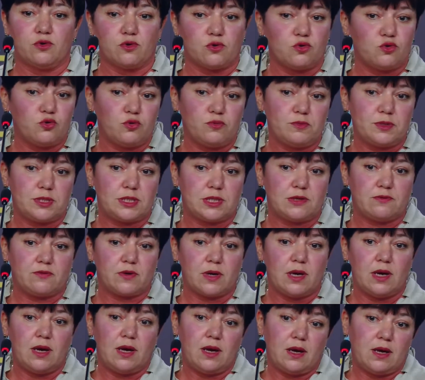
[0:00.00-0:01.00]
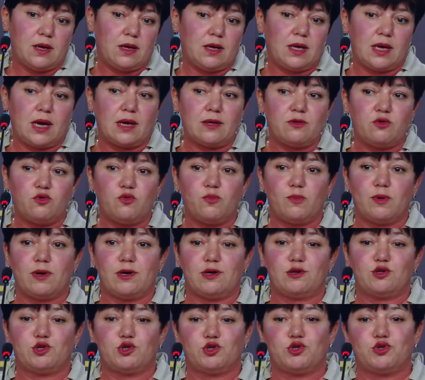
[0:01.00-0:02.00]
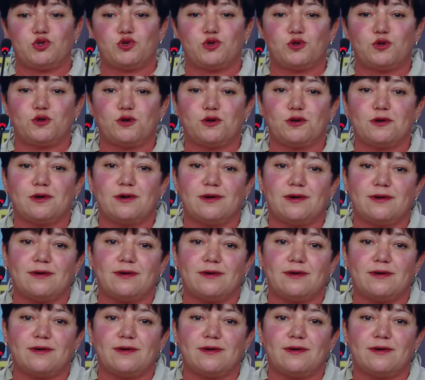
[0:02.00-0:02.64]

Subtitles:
society. And I think